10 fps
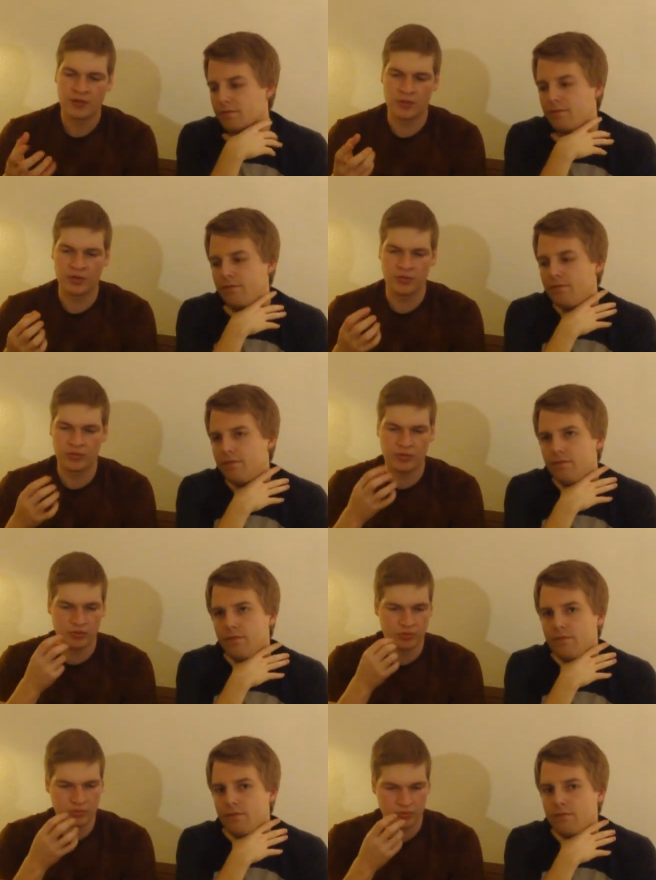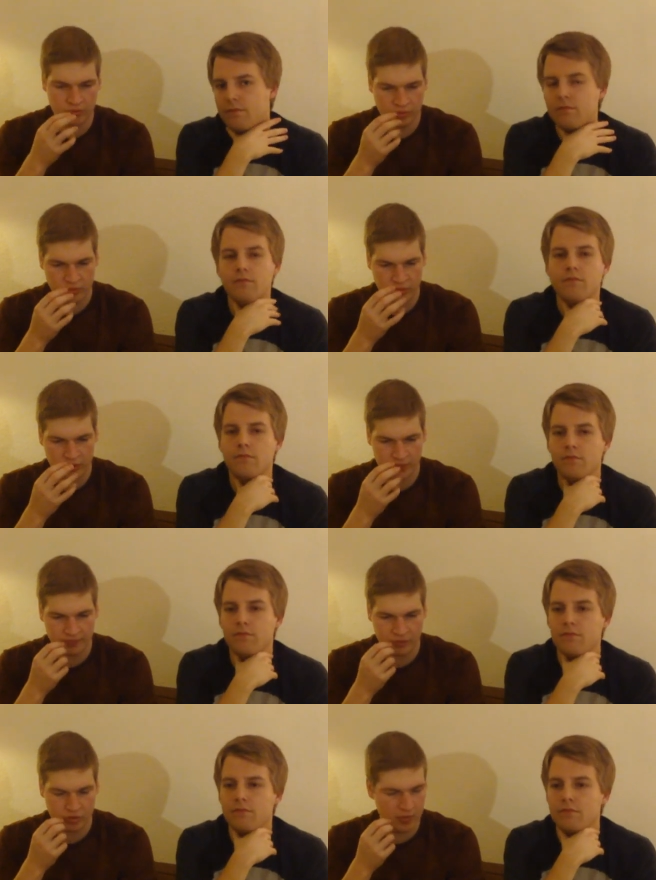Speaker 1: when you you you. you uh,
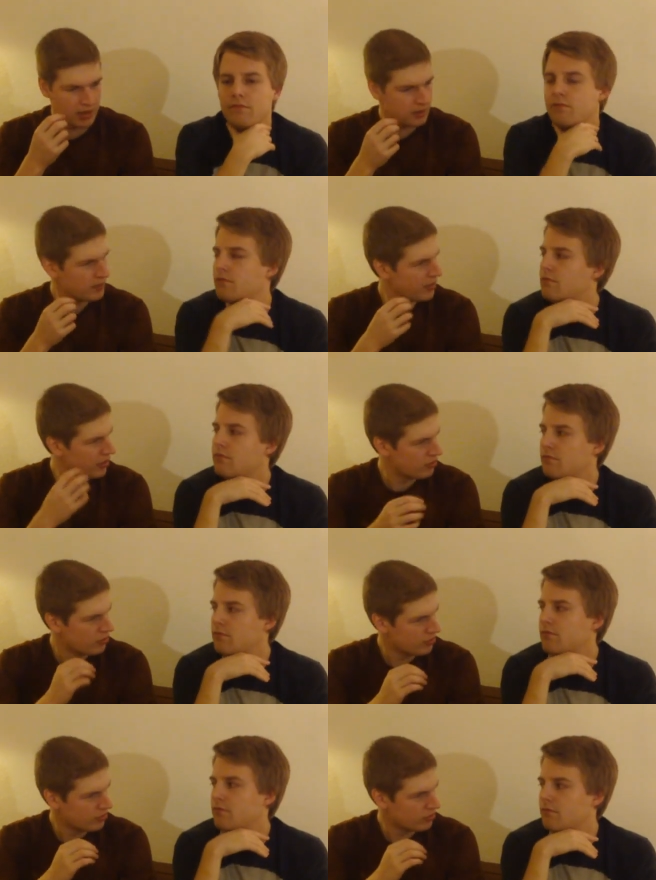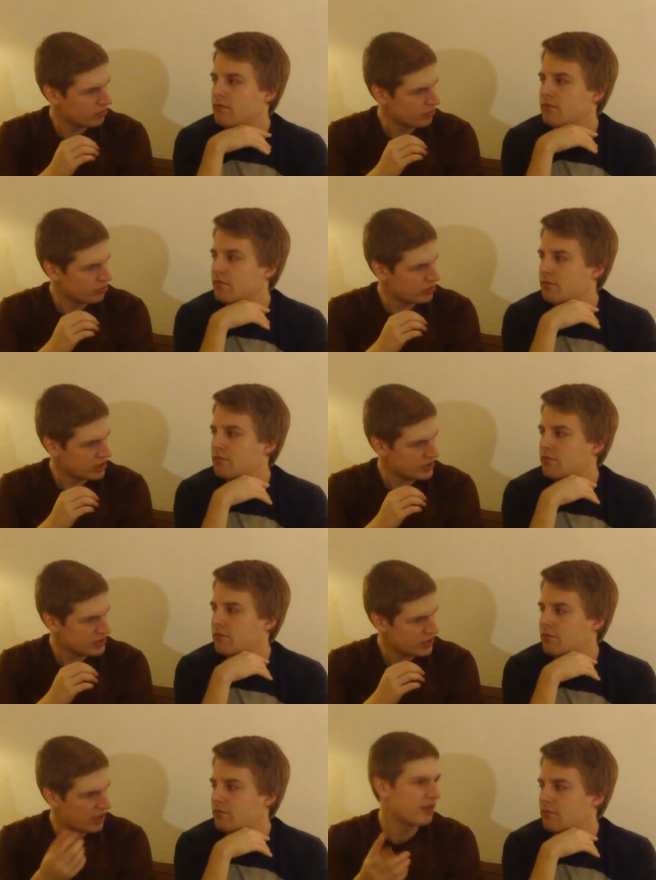You smell and then you, you, you
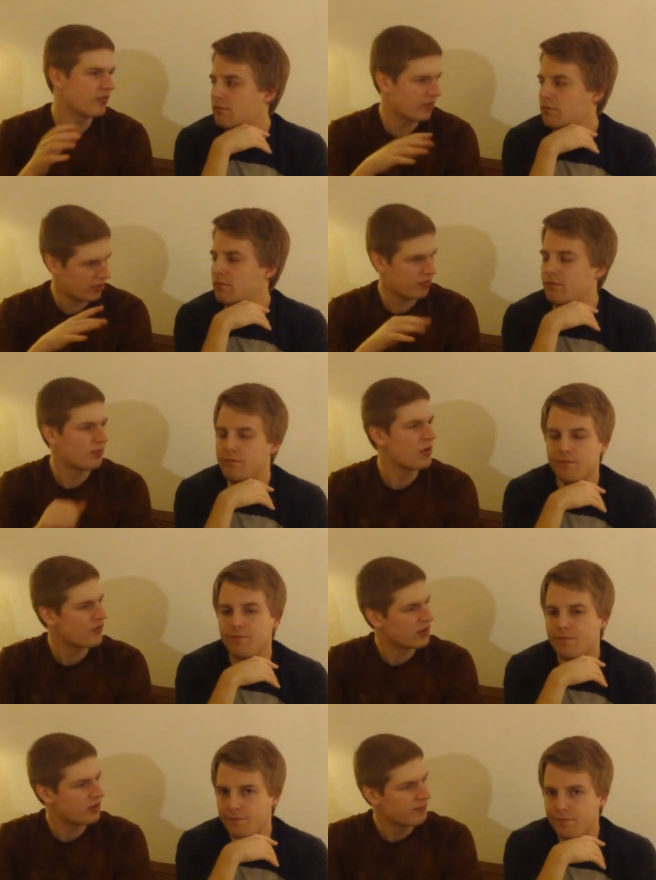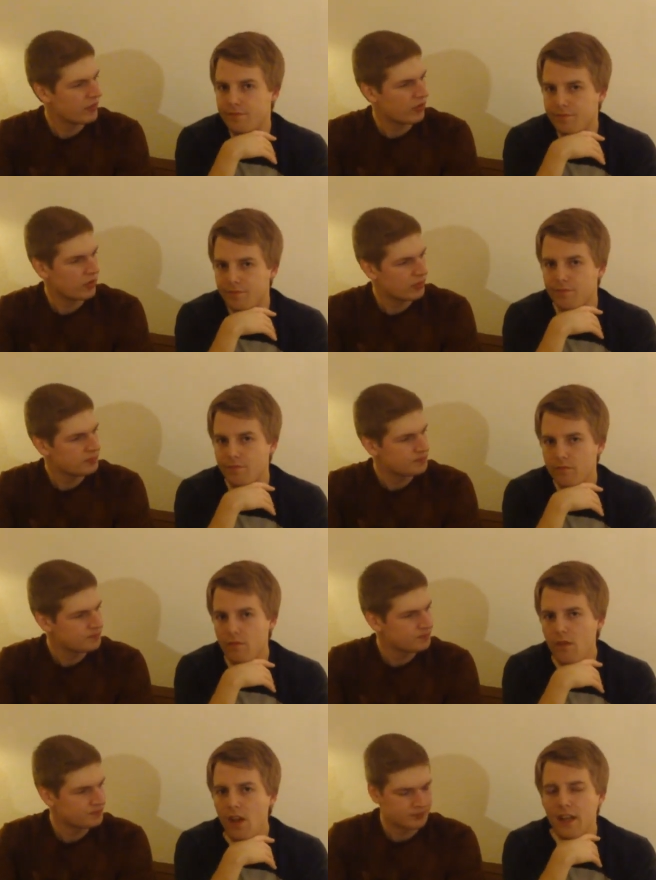taste and it, it's perfect. It's good.
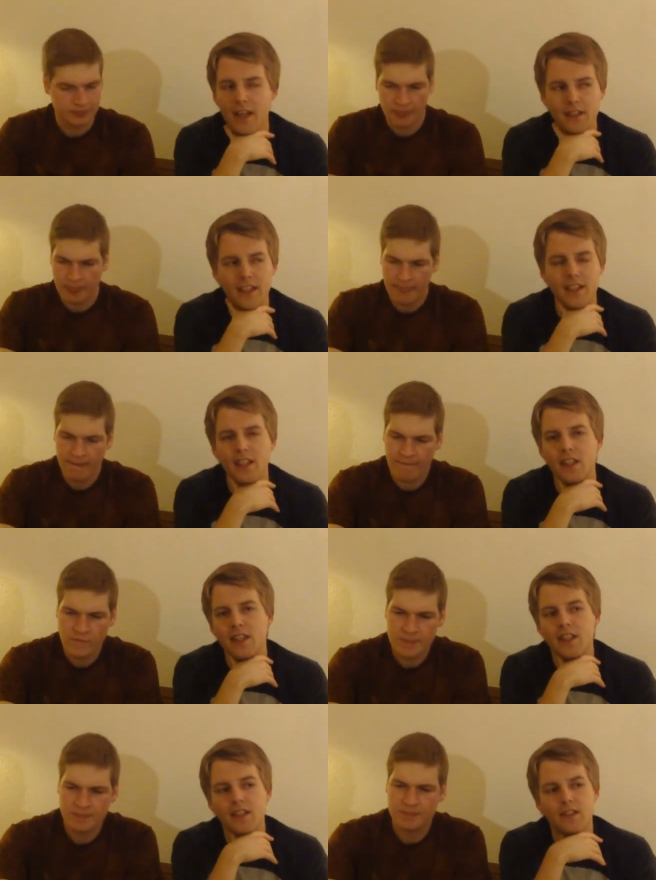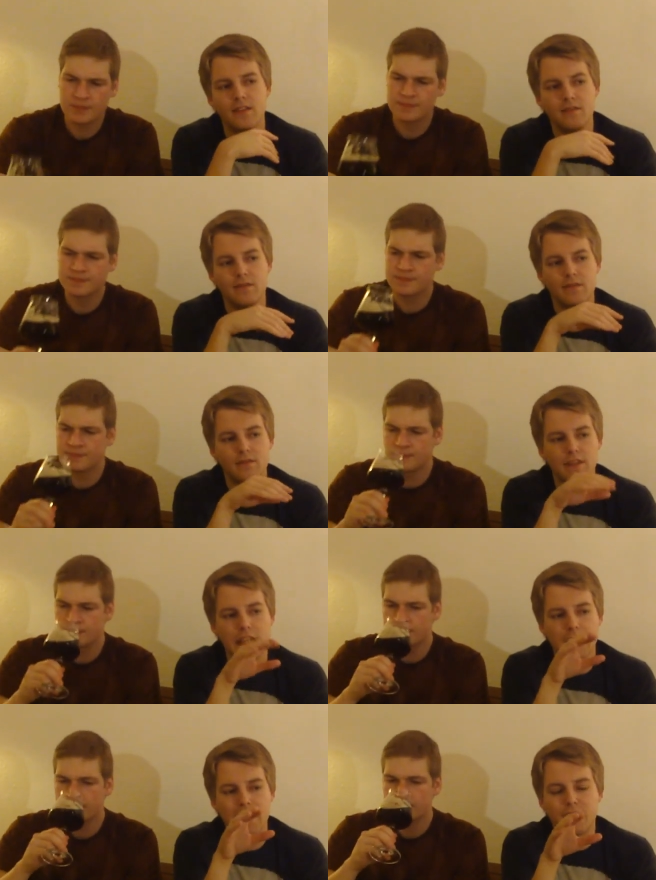
Speaker 2: Yeah, it's like,
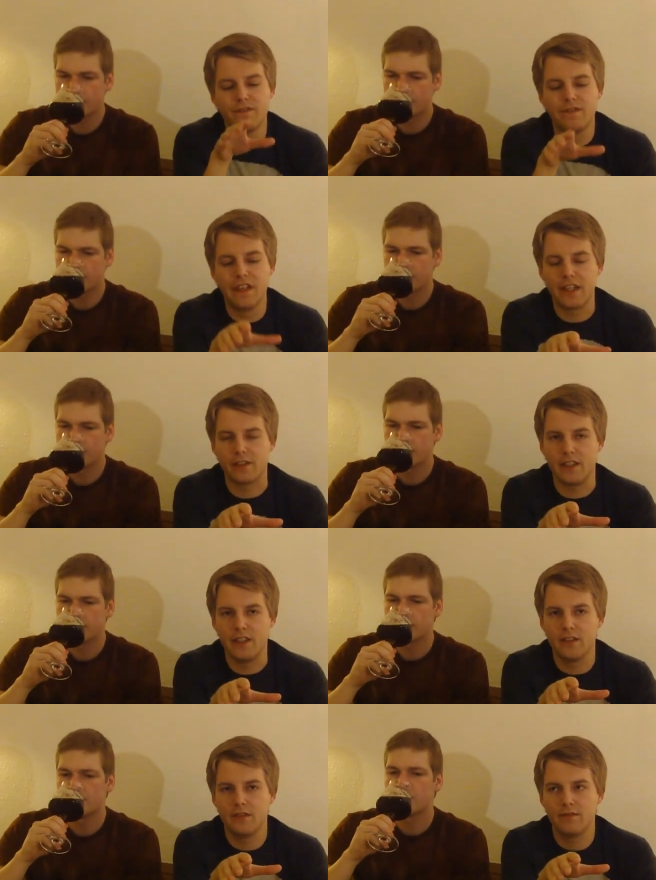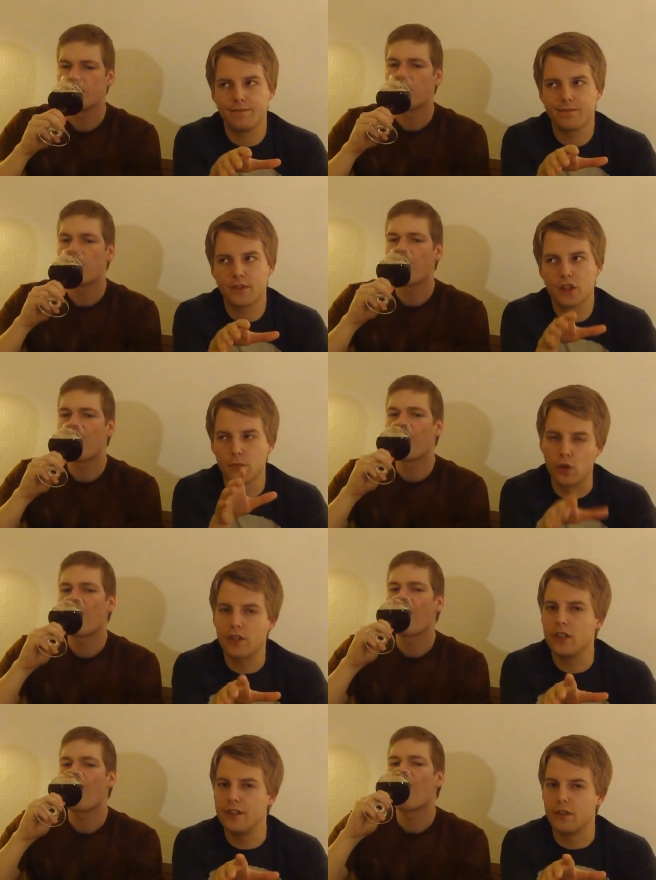it's very
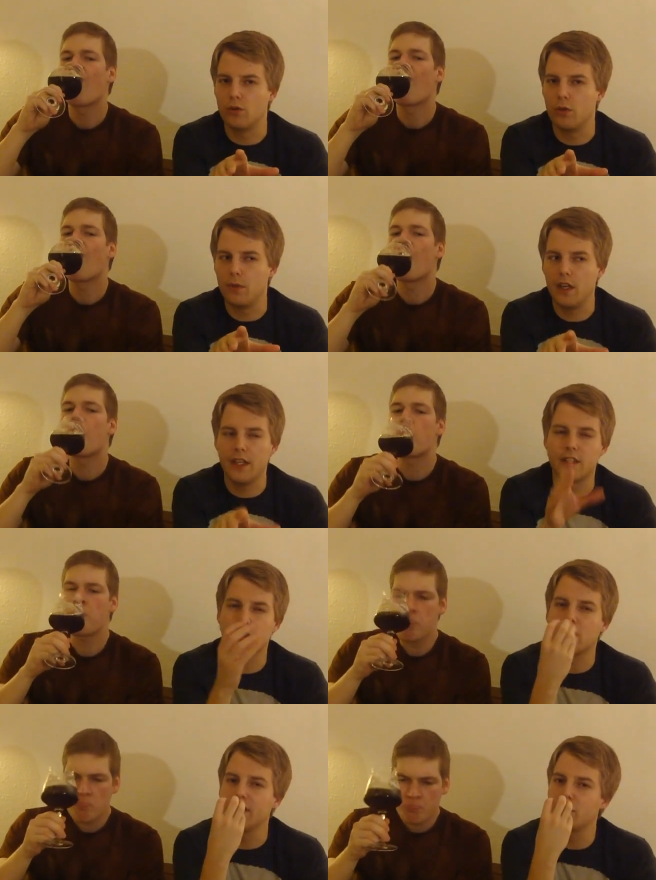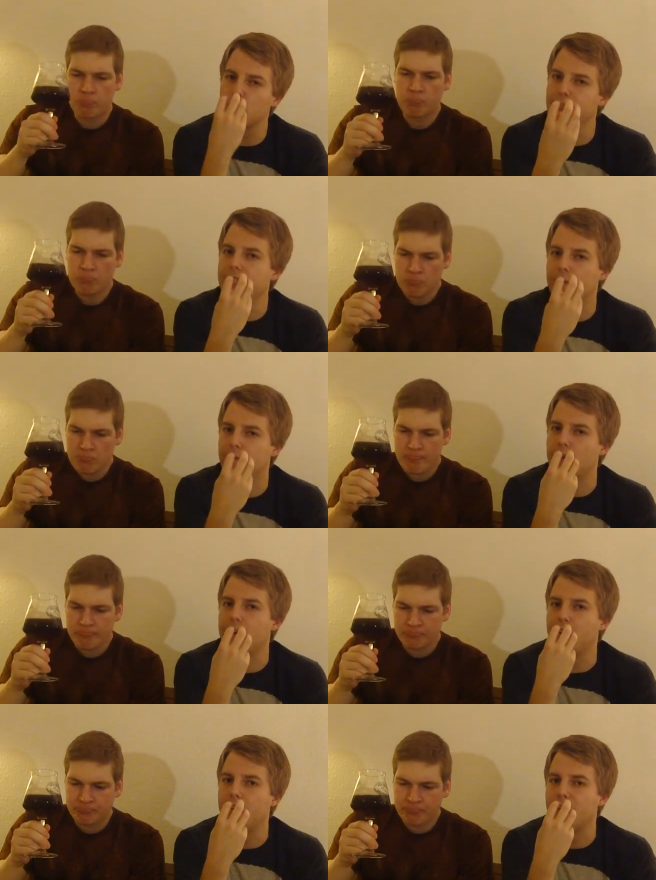smoky on the aroma. It's mm-hmm. sweet up front on the